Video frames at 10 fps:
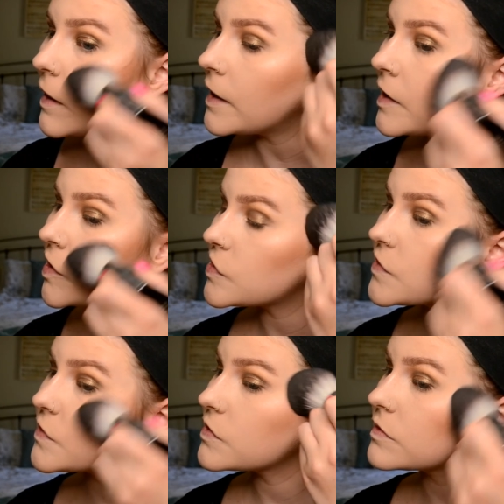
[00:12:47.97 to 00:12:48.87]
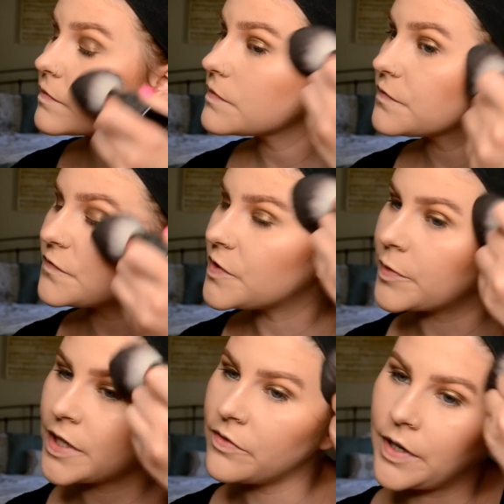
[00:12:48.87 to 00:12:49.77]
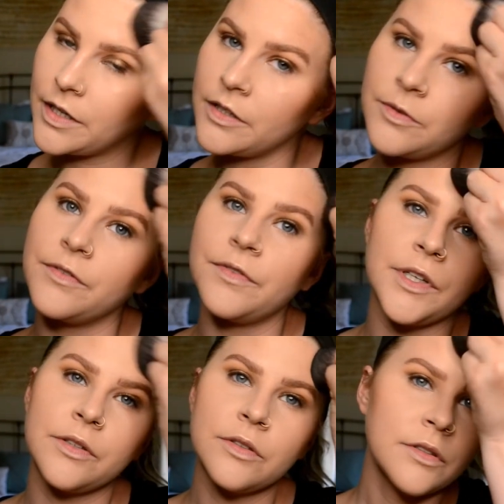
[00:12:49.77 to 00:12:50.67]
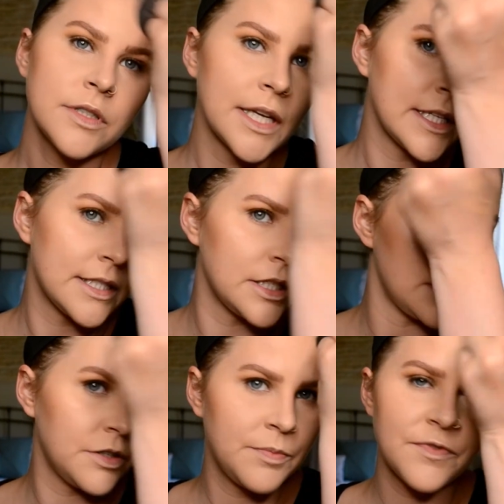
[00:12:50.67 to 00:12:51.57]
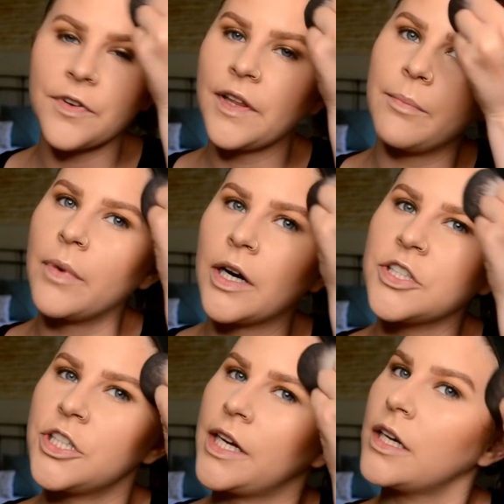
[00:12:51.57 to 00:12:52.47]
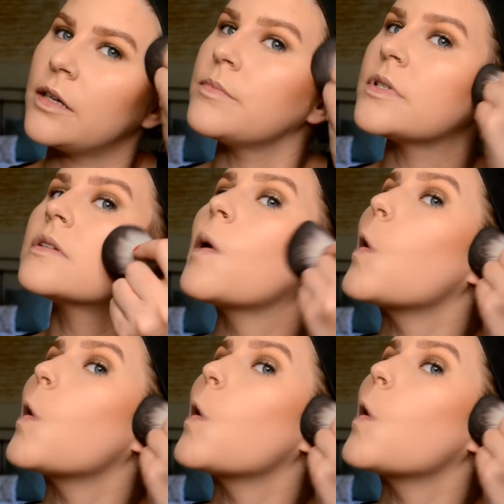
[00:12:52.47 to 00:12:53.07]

It's, from what I've read on the reviews, it's a dupe for the Marc Jacobs